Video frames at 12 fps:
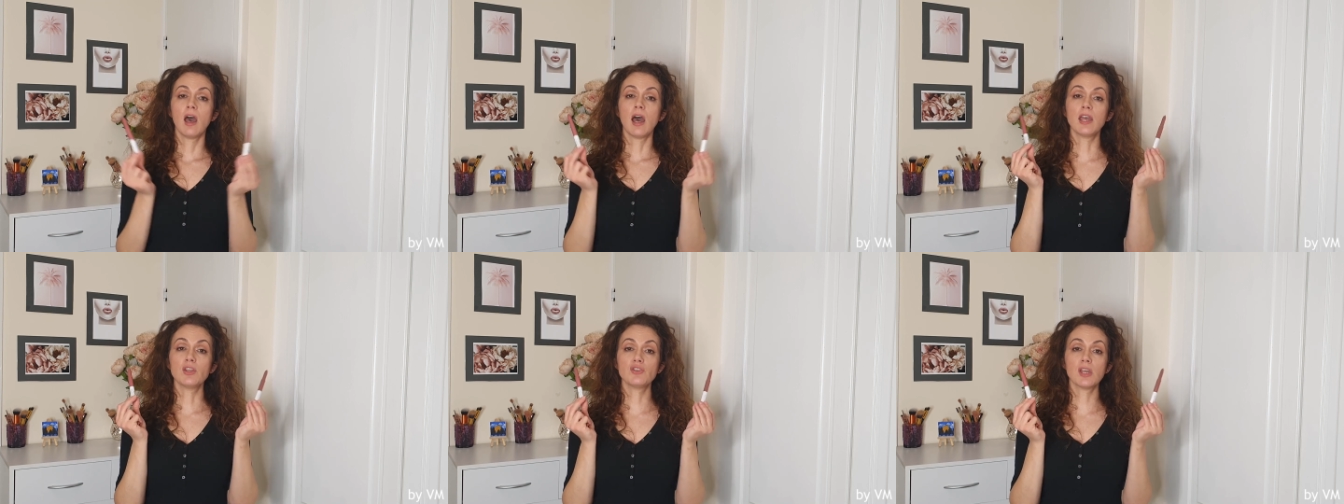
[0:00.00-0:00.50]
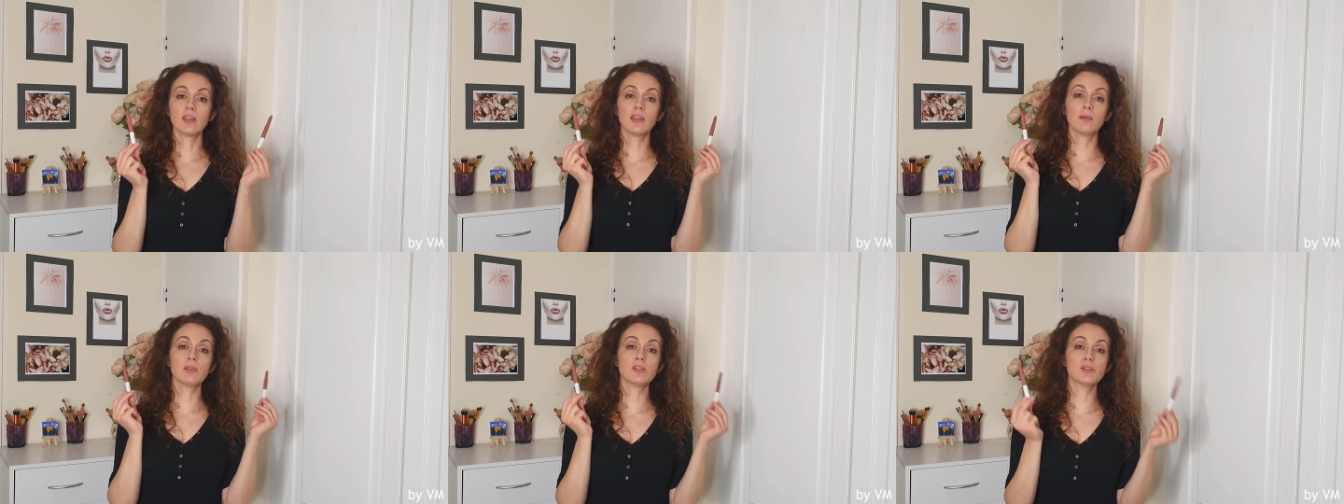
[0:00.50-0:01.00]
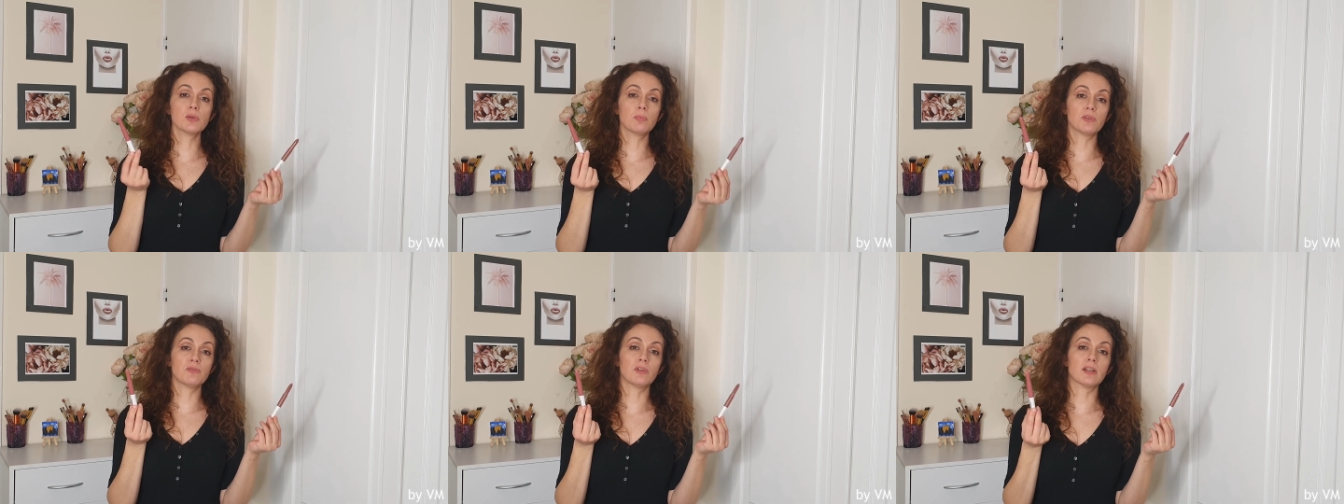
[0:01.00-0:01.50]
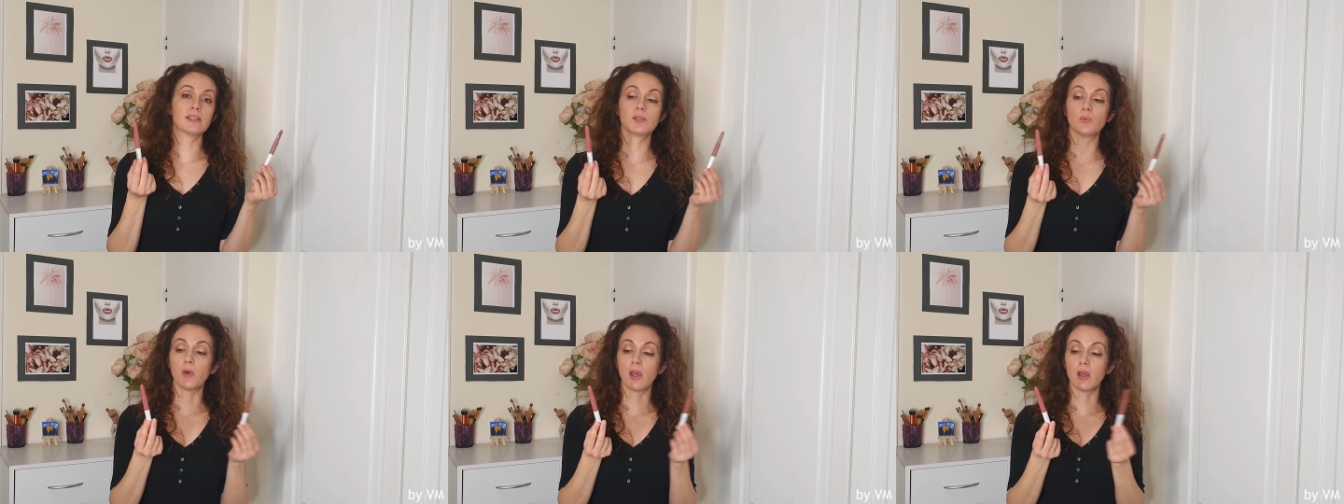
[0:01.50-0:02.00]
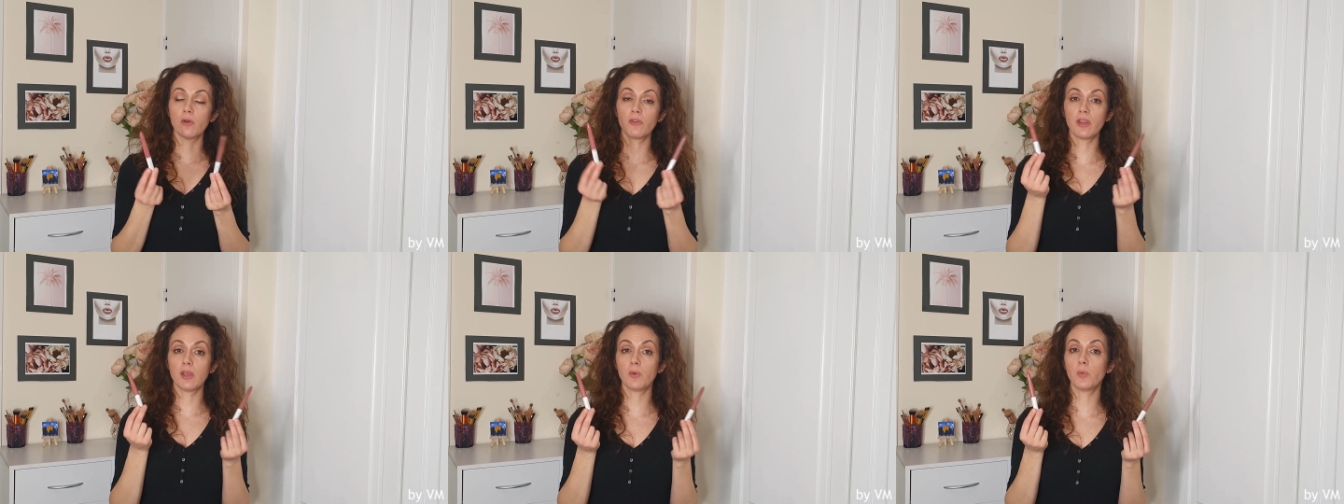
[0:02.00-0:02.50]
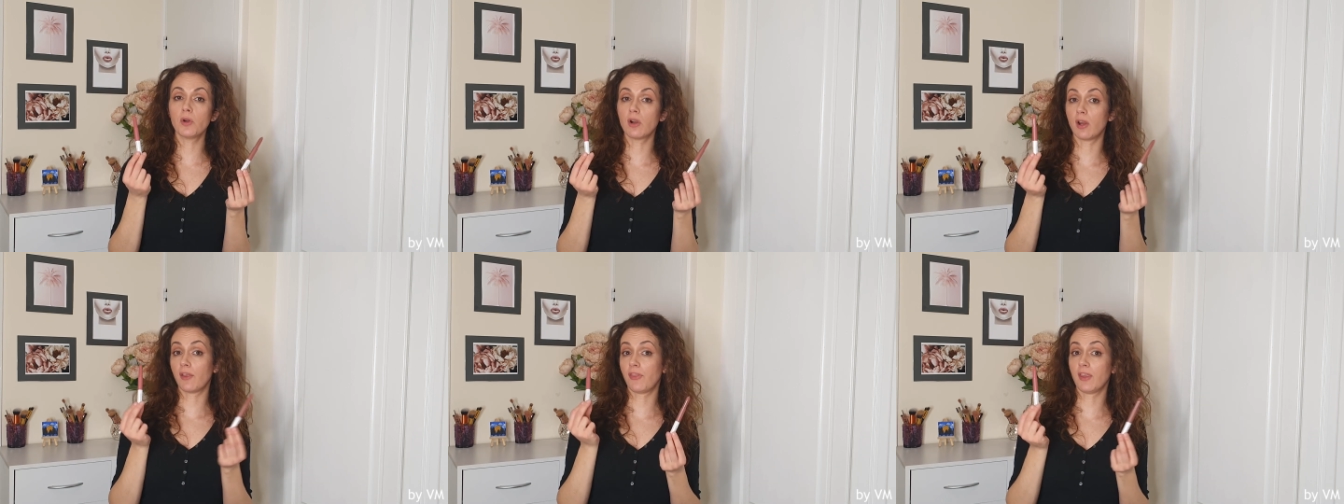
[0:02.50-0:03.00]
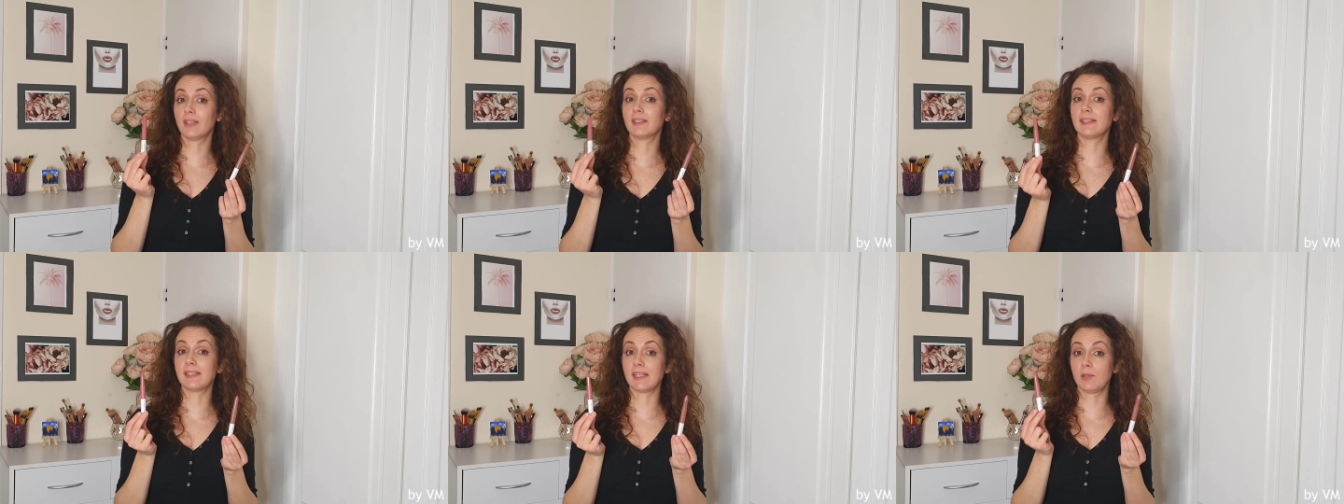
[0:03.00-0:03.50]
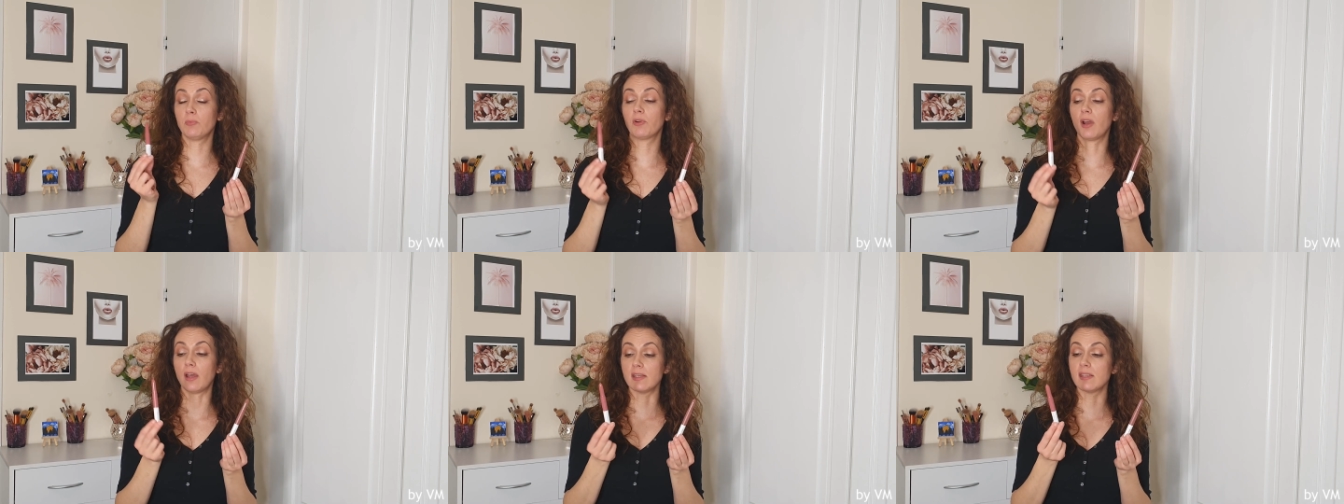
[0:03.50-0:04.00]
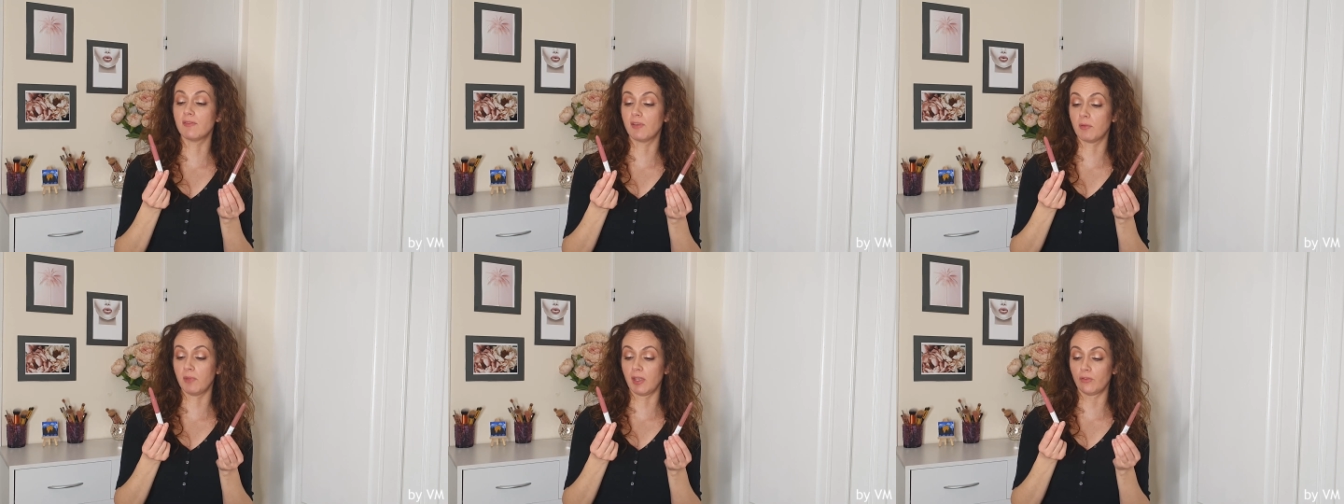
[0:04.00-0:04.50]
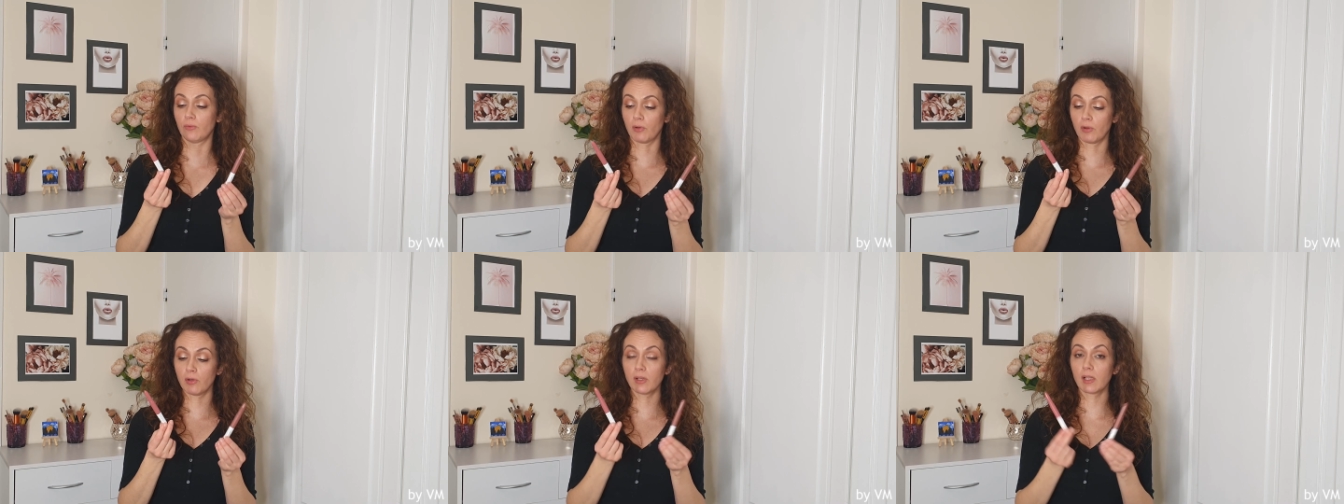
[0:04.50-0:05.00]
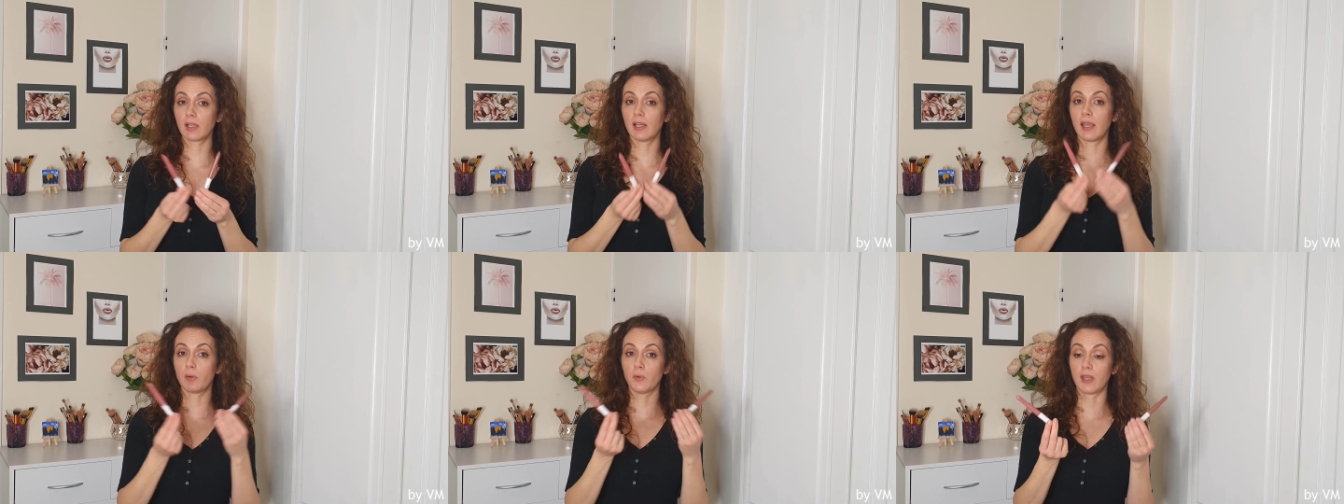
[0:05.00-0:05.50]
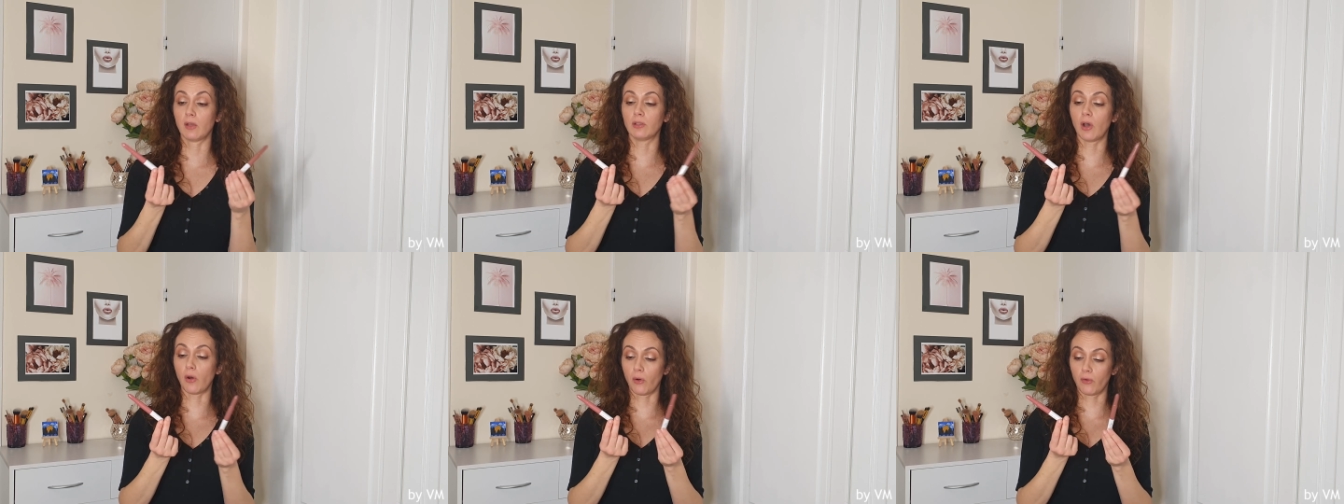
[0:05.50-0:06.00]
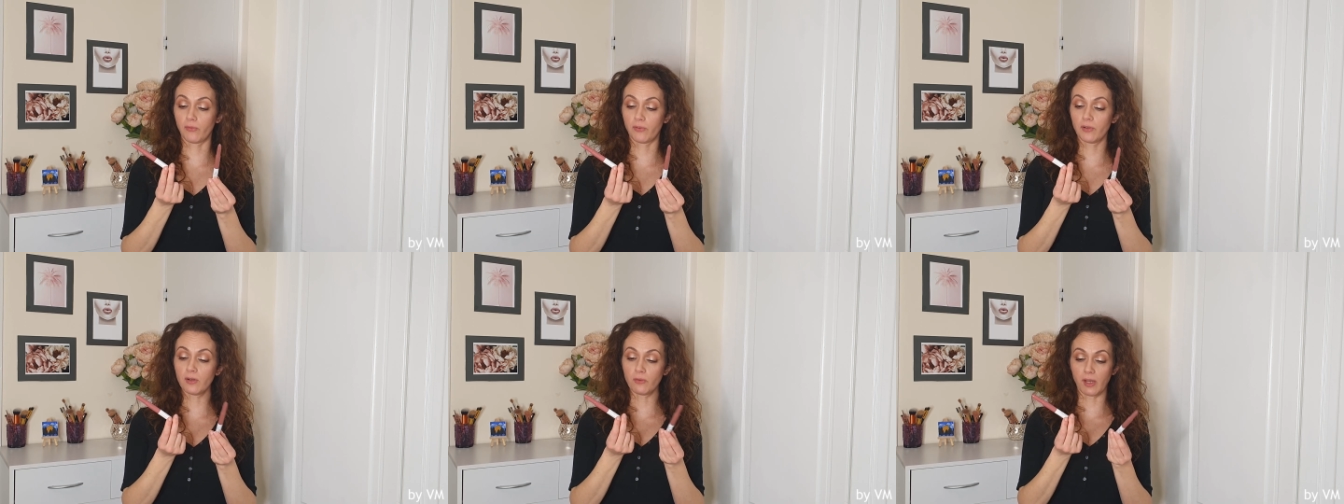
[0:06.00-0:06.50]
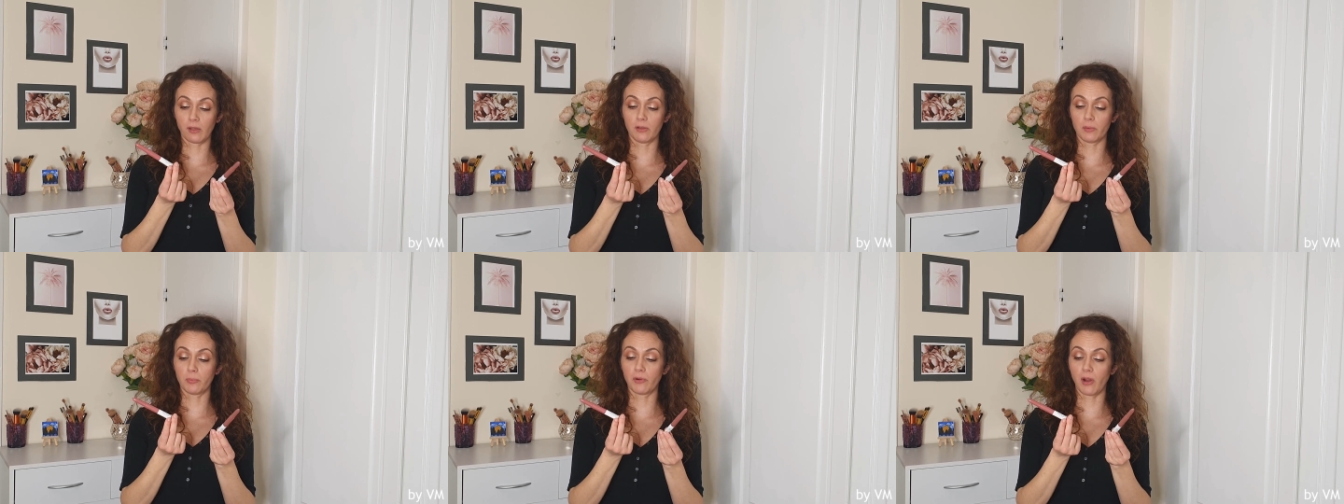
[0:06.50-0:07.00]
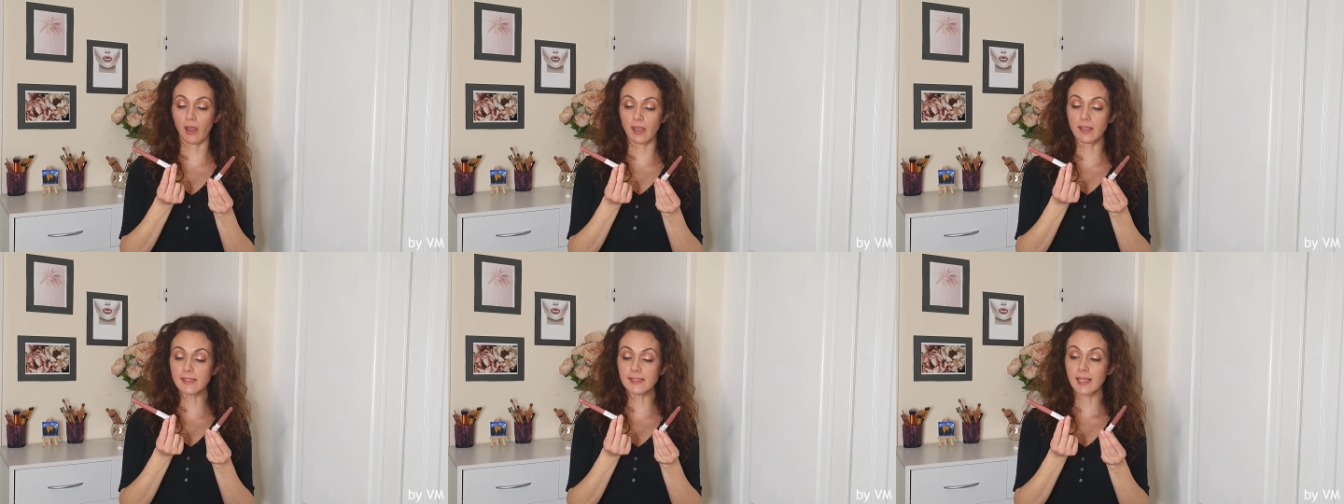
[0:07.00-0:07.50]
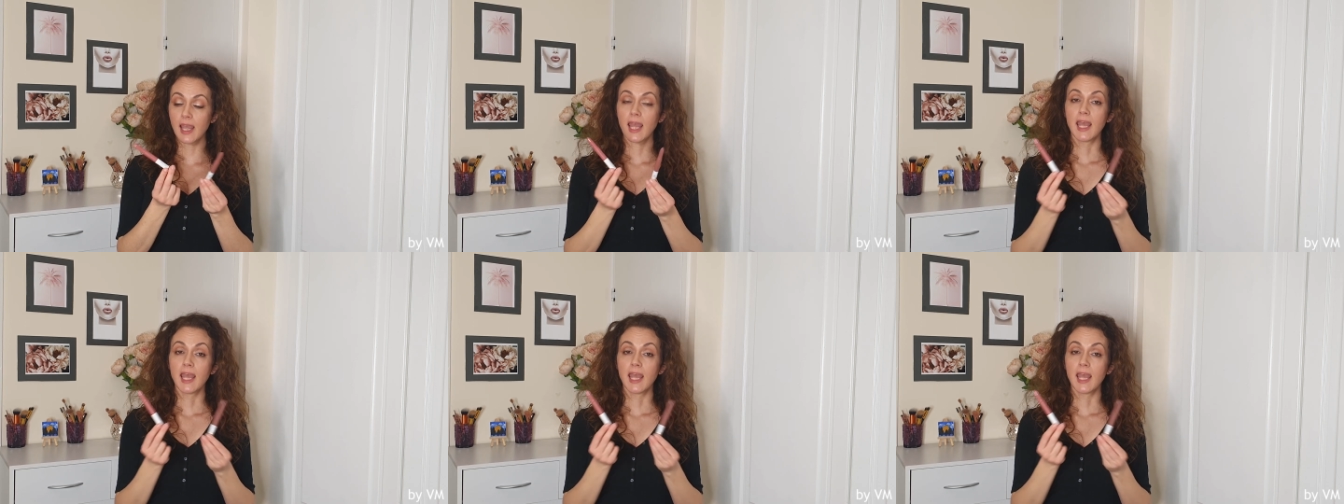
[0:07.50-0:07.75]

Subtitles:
I checked them in Superdrug as well. They were, I think, the same price if I'm not wrong, like without offer, regular price.